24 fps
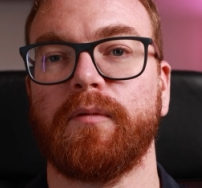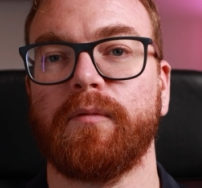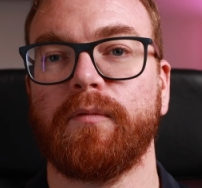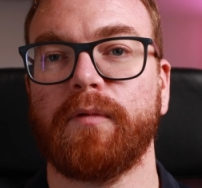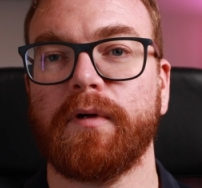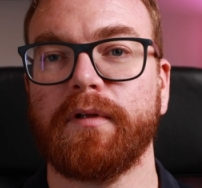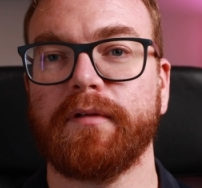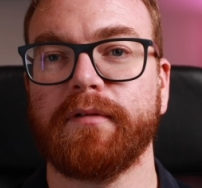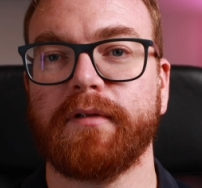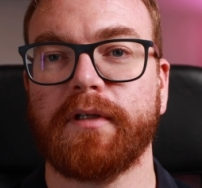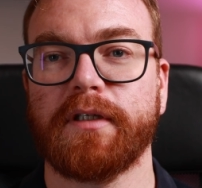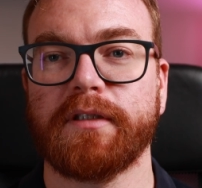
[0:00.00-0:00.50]

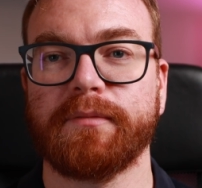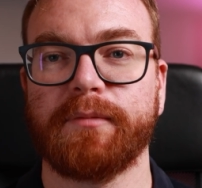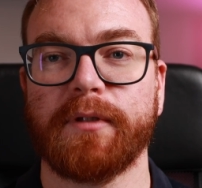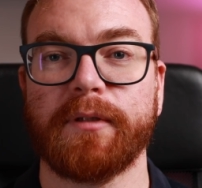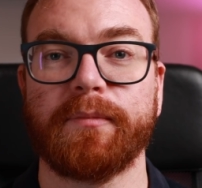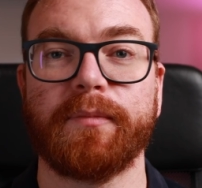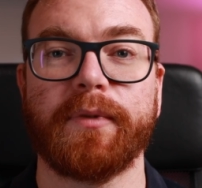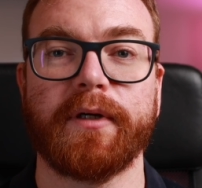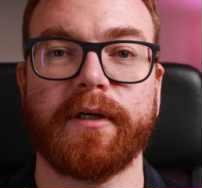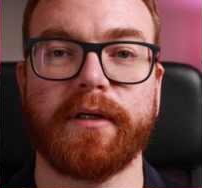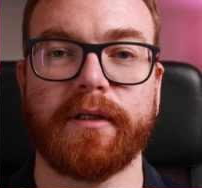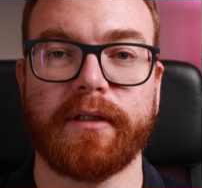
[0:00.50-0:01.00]
Once the Raspberry
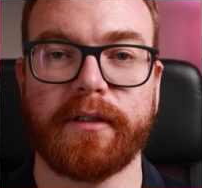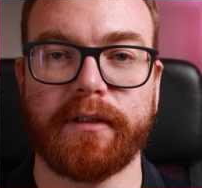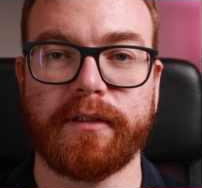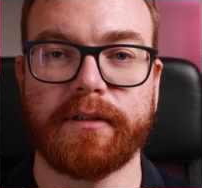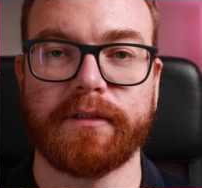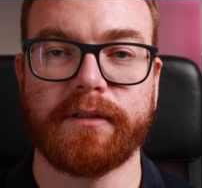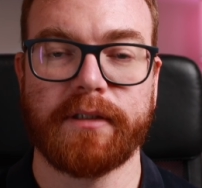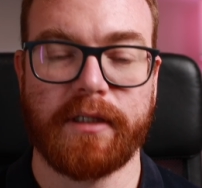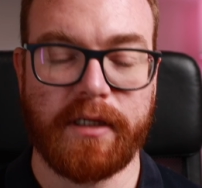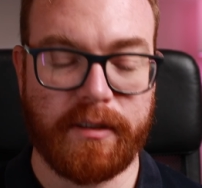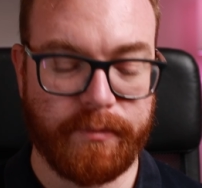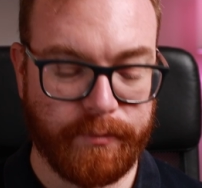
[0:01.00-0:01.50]
Pi
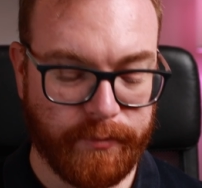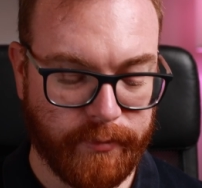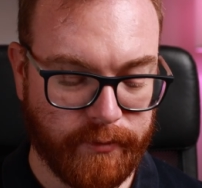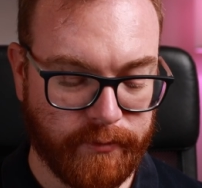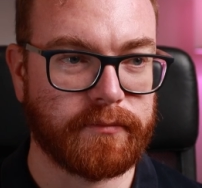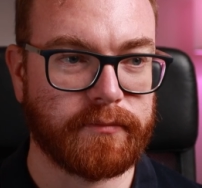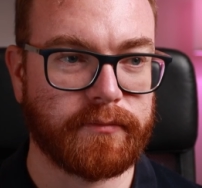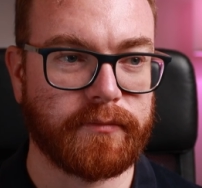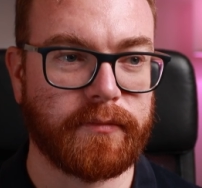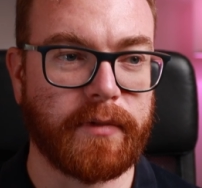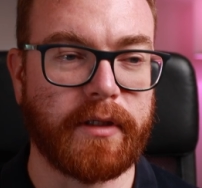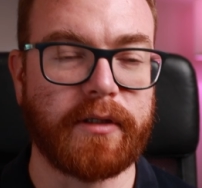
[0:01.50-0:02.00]
is up,
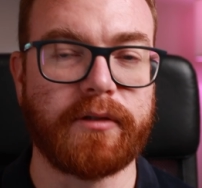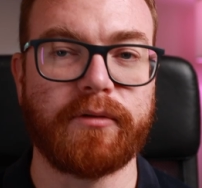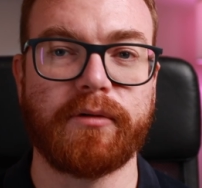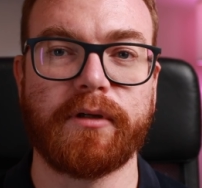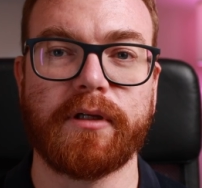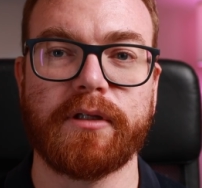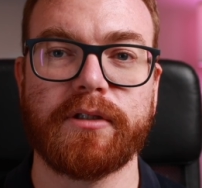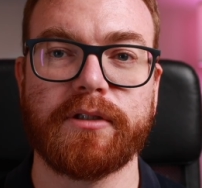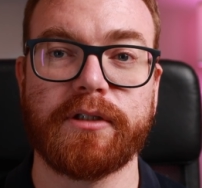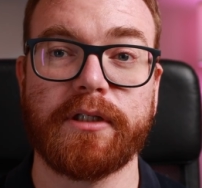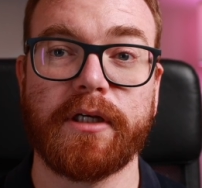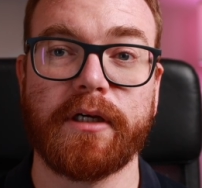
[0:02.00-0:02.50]
and you
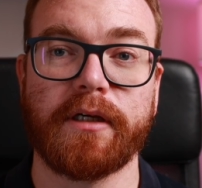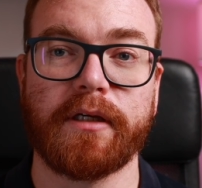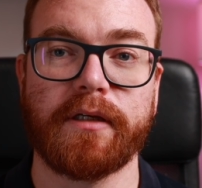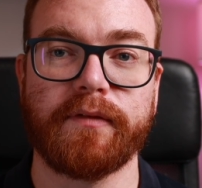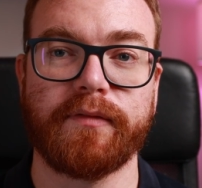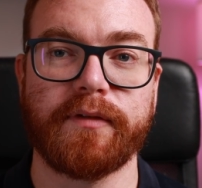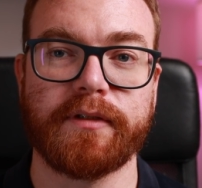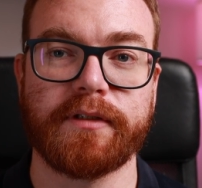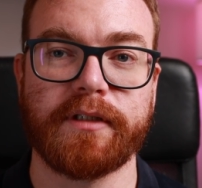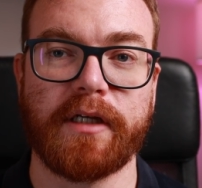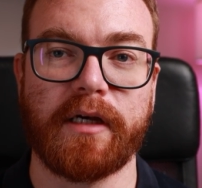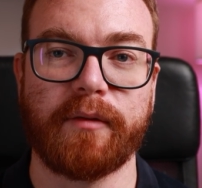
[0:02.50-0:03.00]
can check
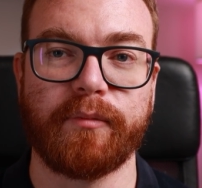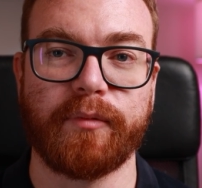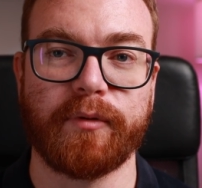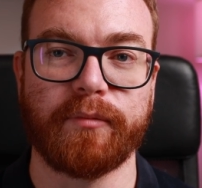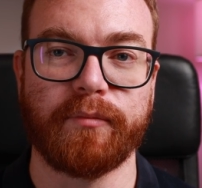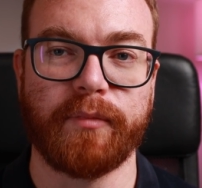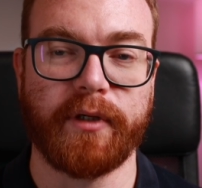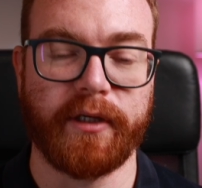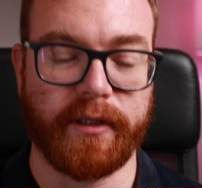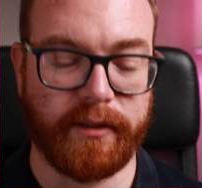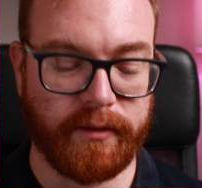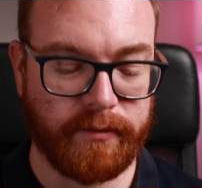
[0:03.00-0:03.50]
if it's up
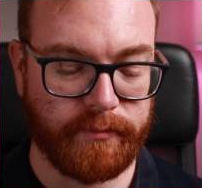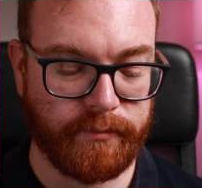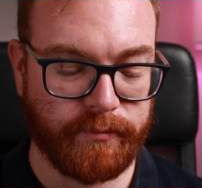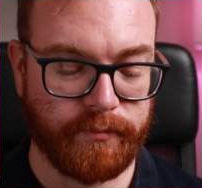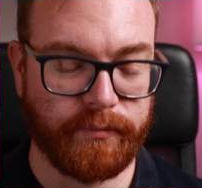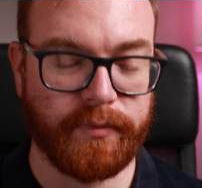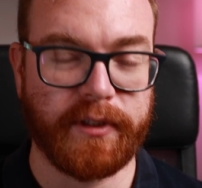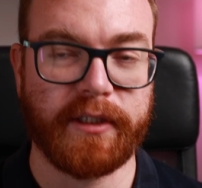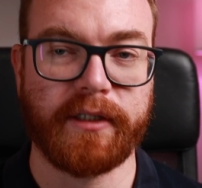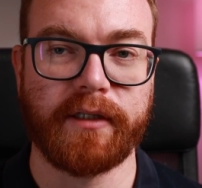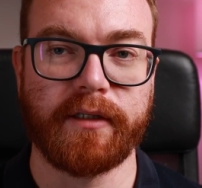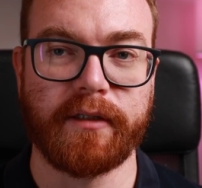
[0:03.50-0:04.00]
by
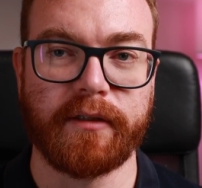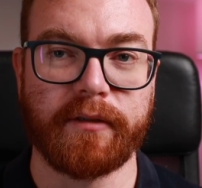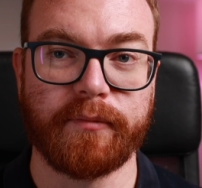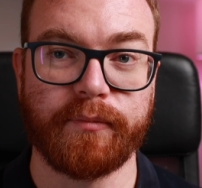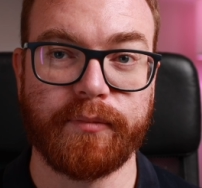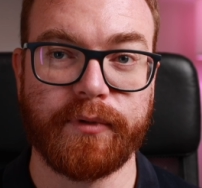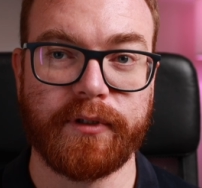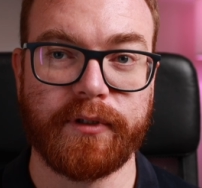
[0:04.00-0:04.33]
pinging